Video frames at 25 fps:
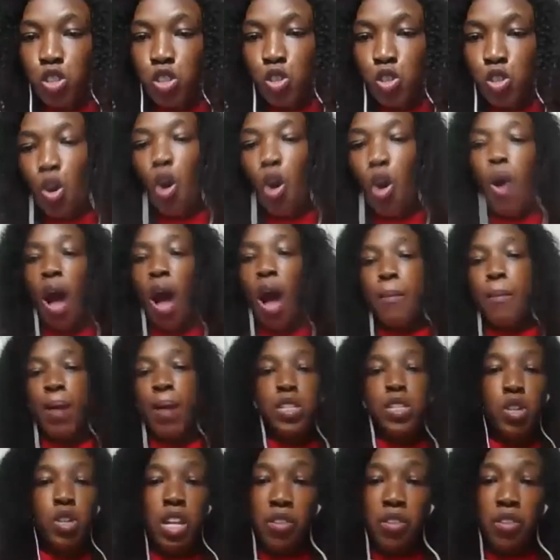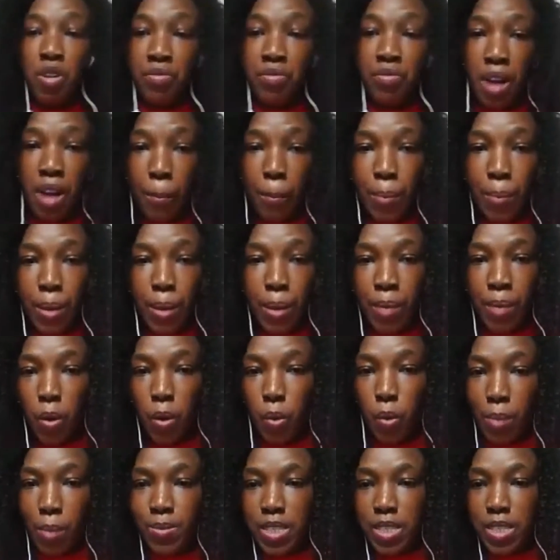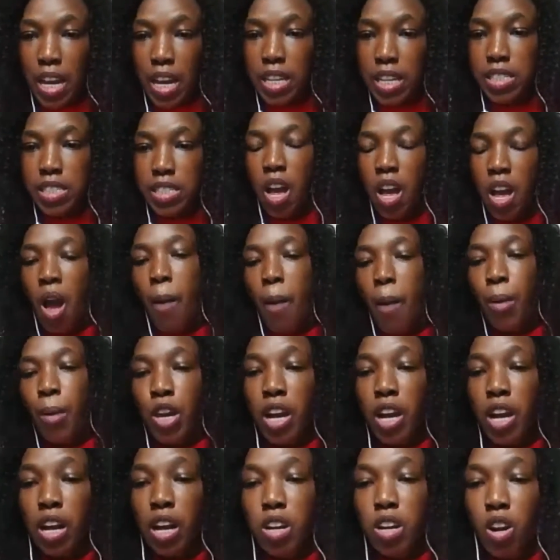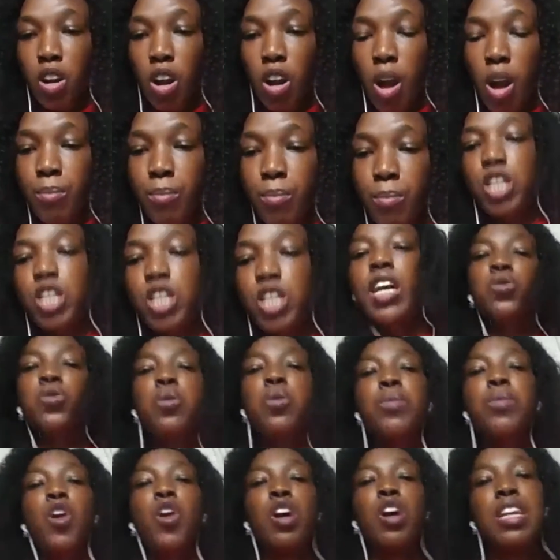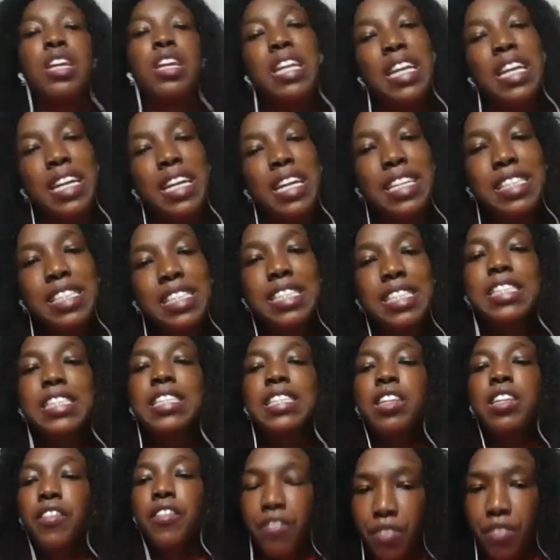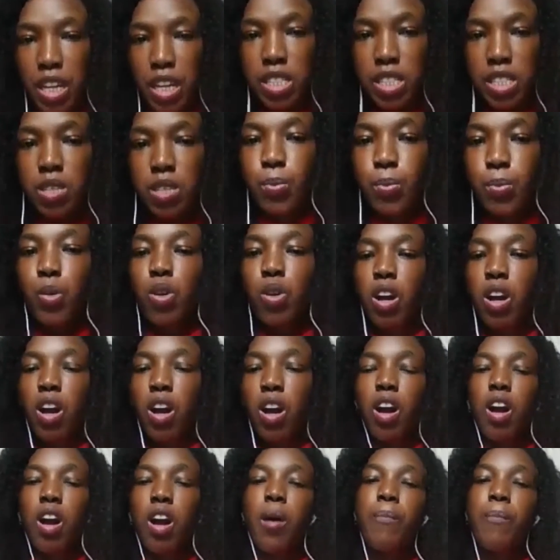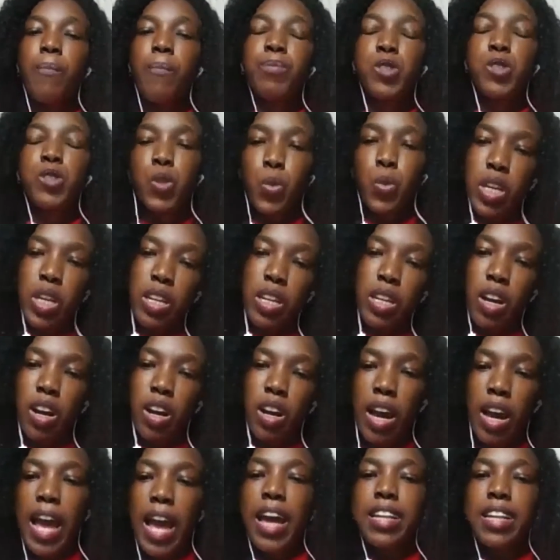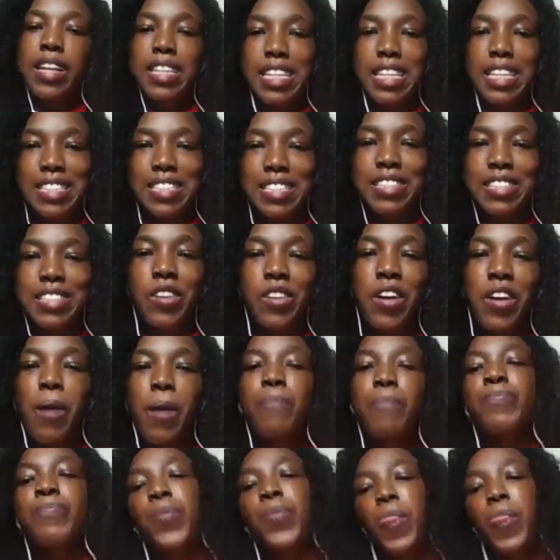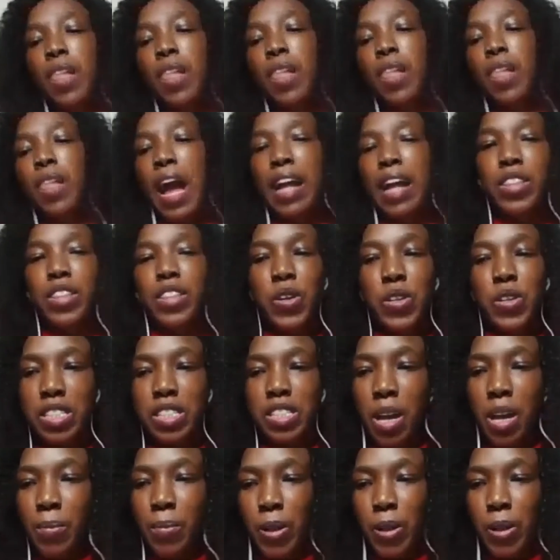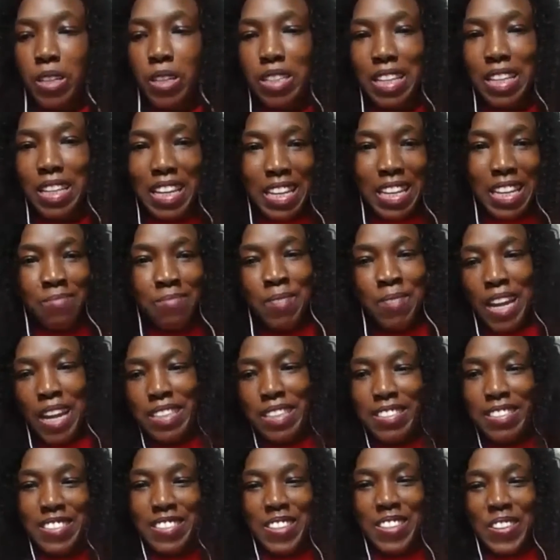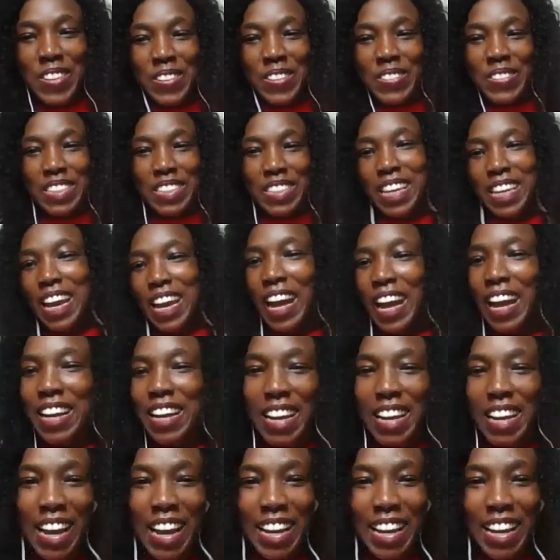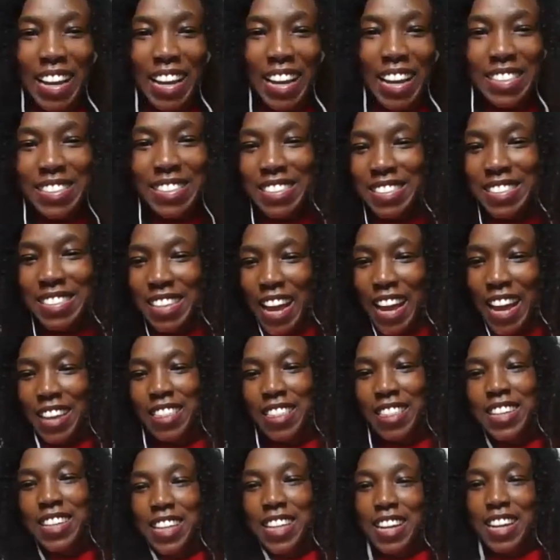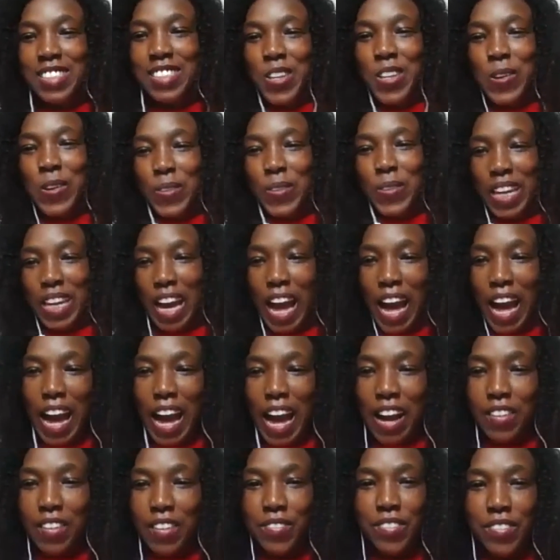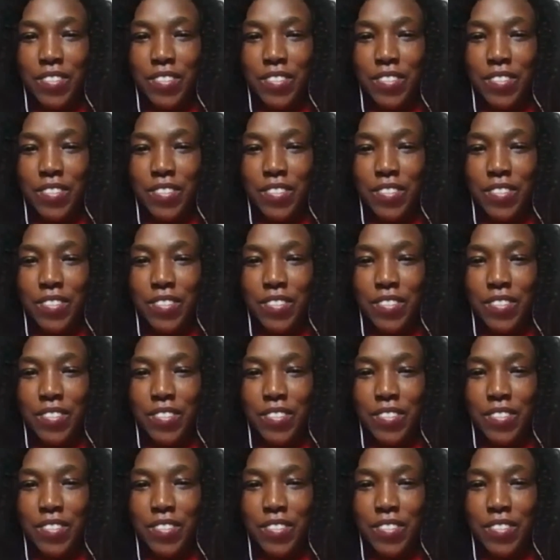So I'm actually revamping my website, but you can connect to me on LinkedIn, Facebook, Twitter, and Instagram at Christabel Ikpen. So yeah, guys, I think that's all we have.